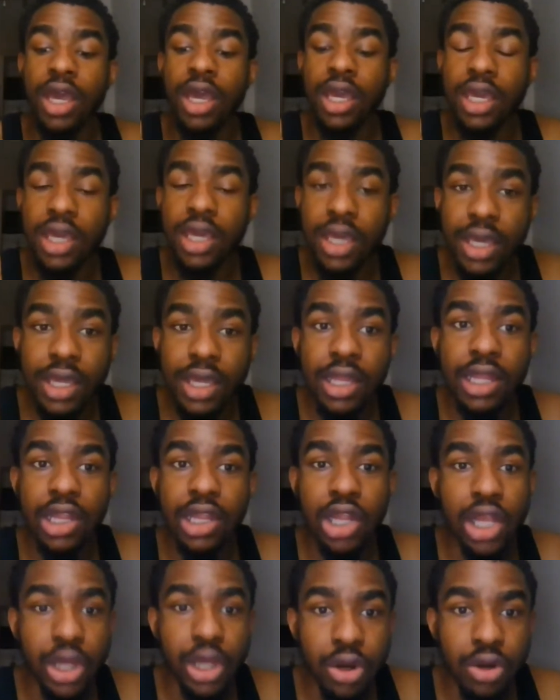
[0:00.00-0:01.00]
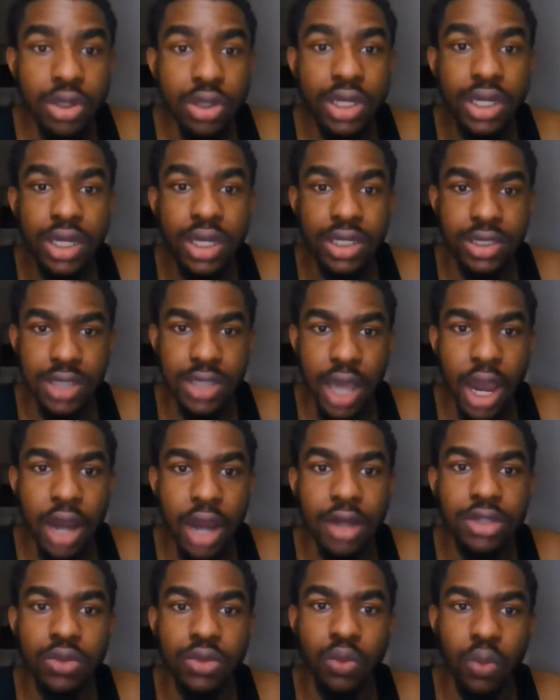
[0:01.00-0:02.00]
He literally desires